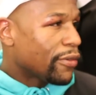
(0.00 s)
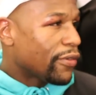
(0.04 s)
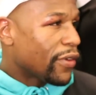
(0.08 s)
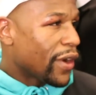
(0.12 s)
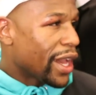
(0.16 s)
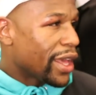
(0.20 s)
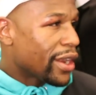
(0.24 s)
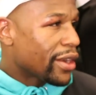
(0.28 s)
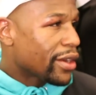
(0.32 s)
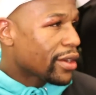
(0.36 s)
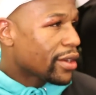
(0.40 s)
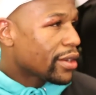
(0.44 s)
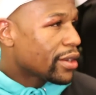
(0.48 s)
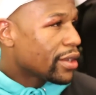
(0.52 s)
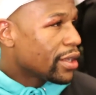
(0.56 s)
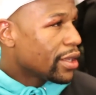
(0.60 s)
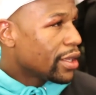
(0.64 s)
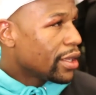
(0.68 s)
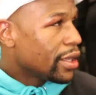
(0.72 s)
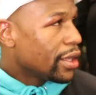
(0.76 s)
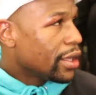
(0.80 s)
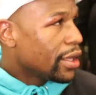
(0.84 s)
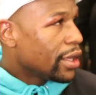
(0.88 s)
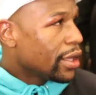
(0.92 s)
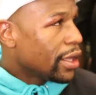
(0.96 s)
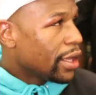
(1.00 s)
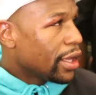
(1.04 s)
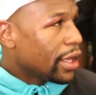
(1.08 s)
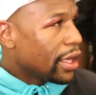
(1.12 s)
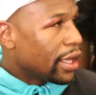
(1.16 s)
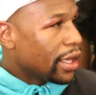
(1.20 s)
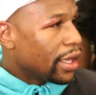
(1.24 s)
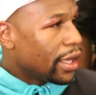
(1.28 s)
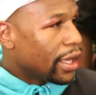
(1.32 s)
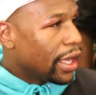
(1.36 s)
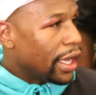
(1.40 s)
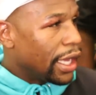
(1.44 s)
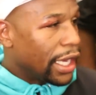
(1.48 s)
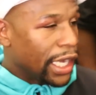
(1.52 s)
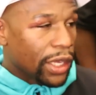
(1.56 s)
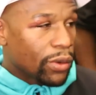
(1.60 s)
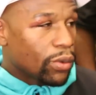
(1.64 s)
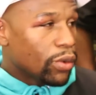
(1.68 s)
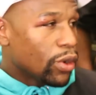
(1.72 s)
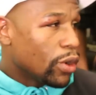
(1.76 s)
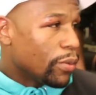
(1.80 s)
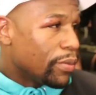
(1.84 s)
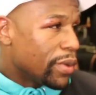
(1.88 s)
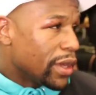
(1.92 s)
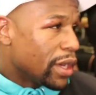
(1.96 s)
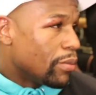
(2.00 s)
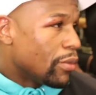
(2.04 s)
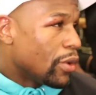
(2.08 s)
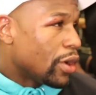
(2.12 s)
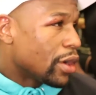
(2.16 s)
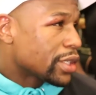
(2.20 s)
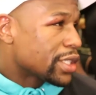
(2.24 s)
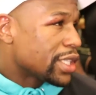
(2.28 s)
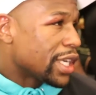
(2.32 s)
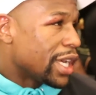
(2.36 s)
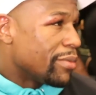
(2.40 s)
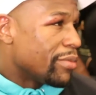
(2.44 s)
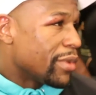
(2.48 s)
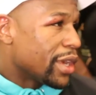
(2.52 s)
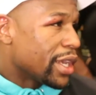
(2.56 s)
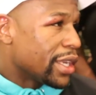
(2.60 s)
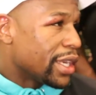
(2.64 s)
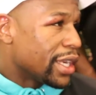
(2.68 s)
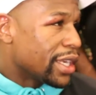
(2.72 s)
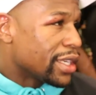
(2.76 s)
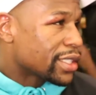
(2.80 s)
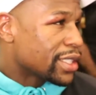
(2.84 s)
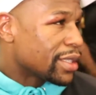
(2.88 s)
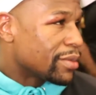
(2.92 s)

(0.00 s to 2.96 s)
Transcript: fighter, and he will be a multi-millionaire